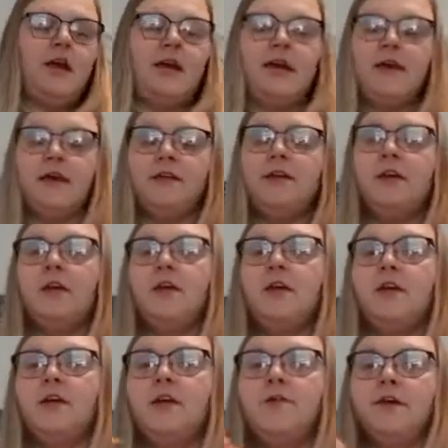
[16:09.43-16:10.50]
And
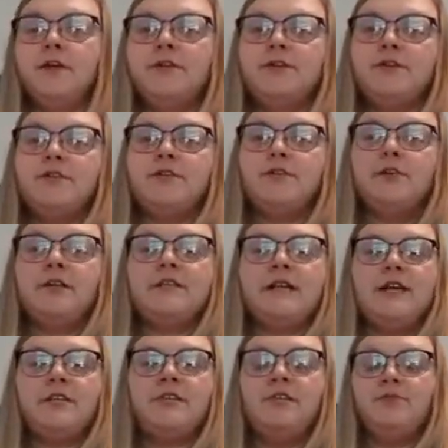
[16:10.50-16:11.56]
you know what, Crystal? It's
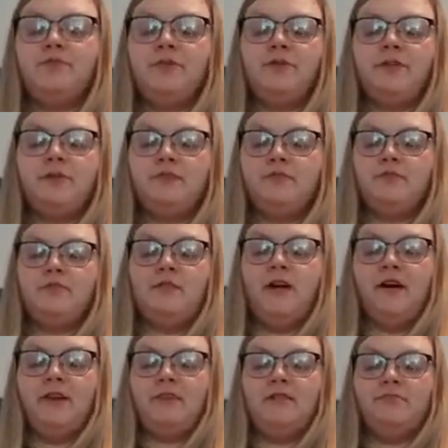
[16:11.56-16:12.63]
actually
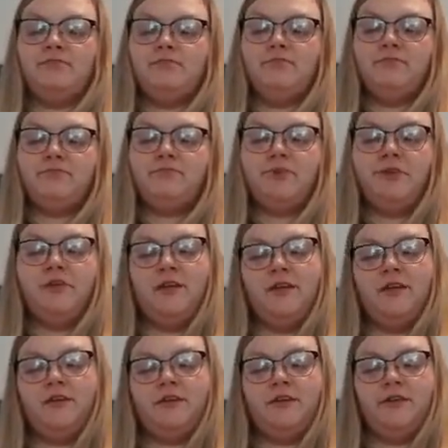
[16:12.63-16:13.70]
really
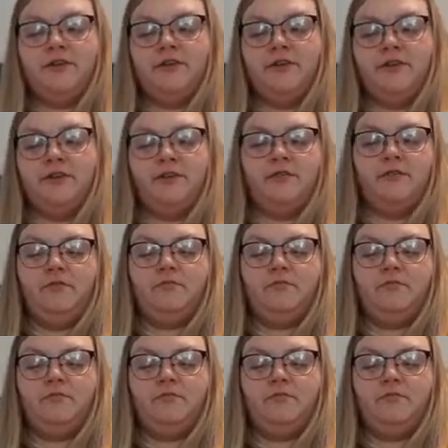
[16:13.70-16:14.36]
easy to cook.